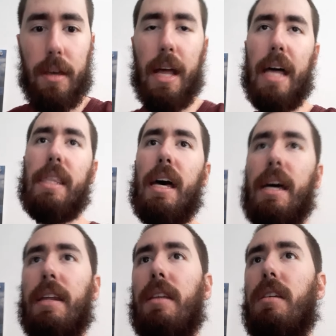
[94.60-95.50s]
And
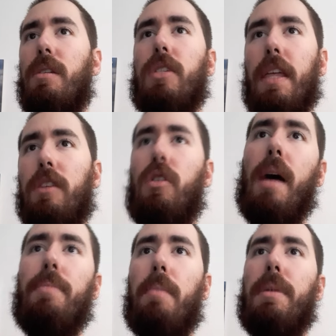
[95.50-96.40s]
then you set the
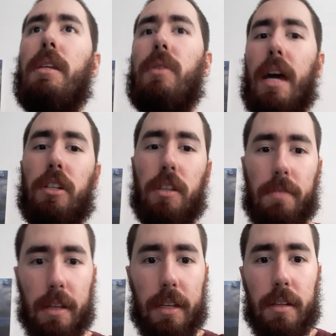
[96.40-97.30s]
trap up and you catch the
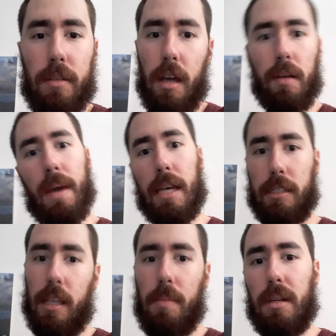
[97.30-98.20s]
villain,
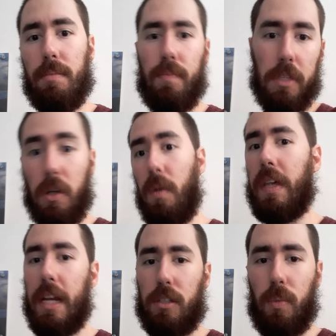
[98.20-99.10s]
unmask them, and you go to the
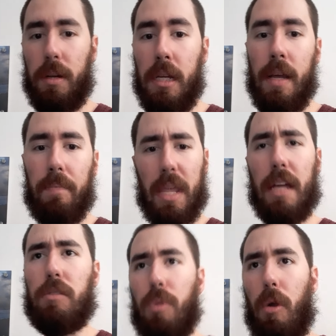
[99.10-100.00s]
next one. And
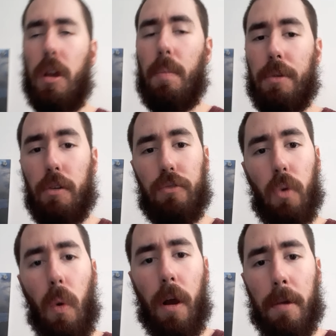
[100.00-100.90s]
it's broken up into
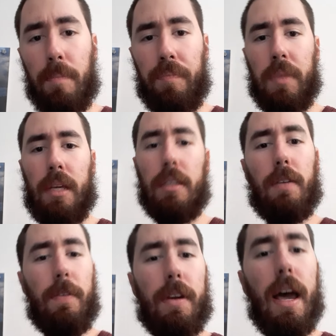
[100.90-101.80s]
4
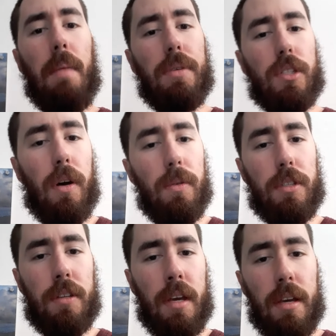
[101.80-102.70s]
different
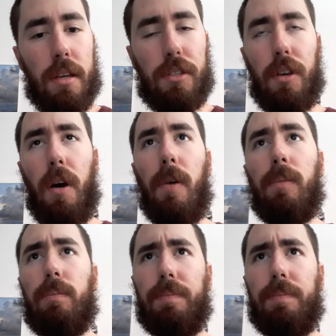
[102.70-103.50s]
episodes. So